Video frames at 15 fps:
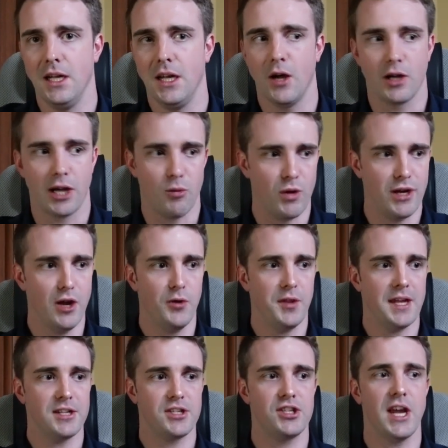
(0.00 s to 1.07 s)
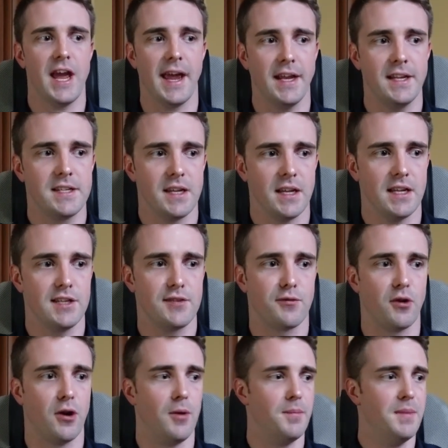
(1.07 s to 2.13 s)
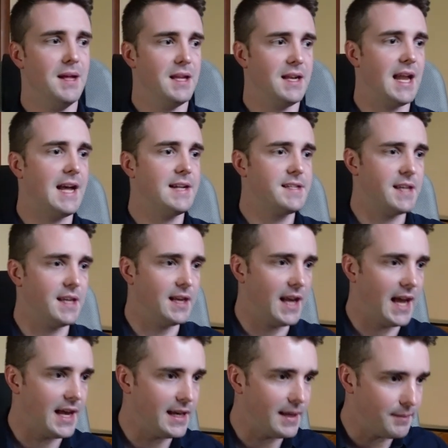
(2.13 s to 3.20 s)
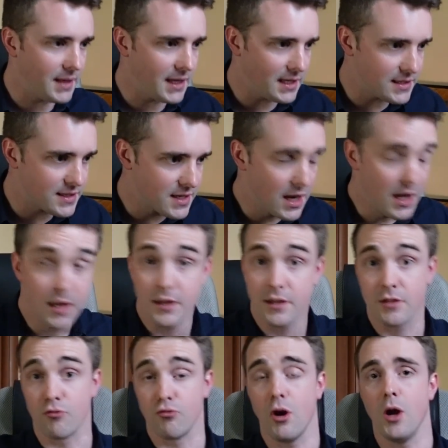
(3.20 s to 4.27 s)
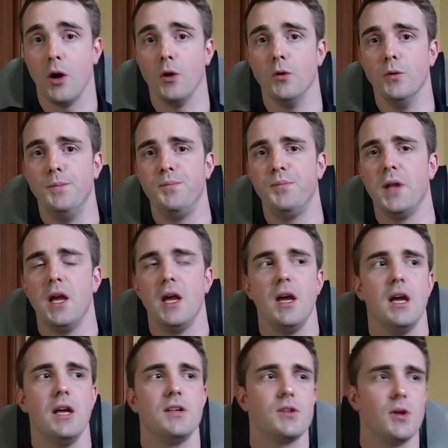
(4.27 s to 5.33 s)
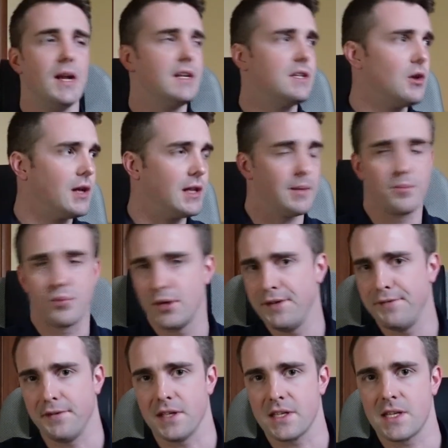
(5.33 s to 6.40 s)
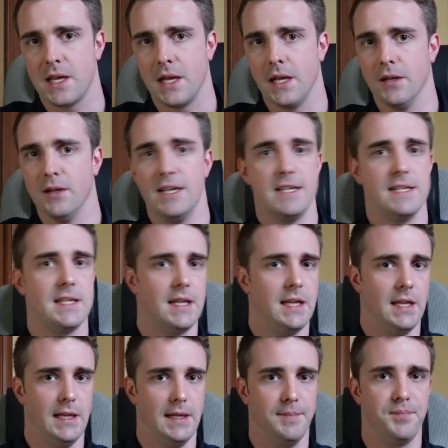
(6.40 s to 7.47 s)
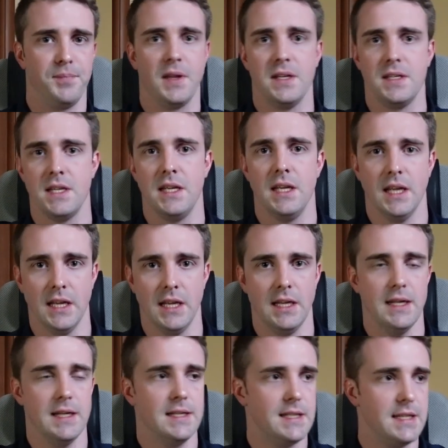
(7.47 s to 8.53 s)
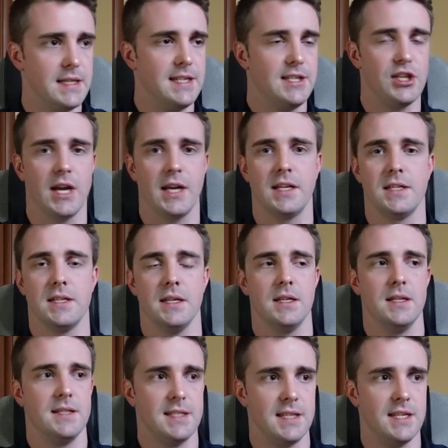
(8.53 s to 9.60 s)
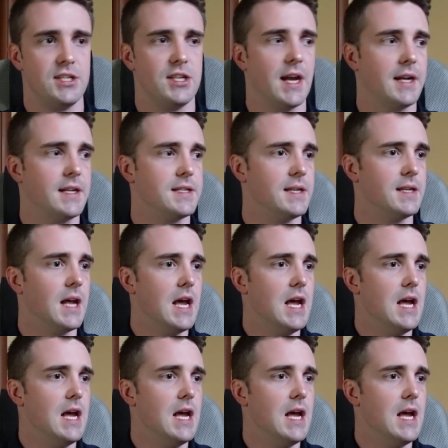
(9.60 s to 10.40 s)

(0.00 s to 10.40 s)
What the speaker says: Okay, we know that ject is from Latin and it means throw. So let's look at the prefix here. De, dejected, dejected.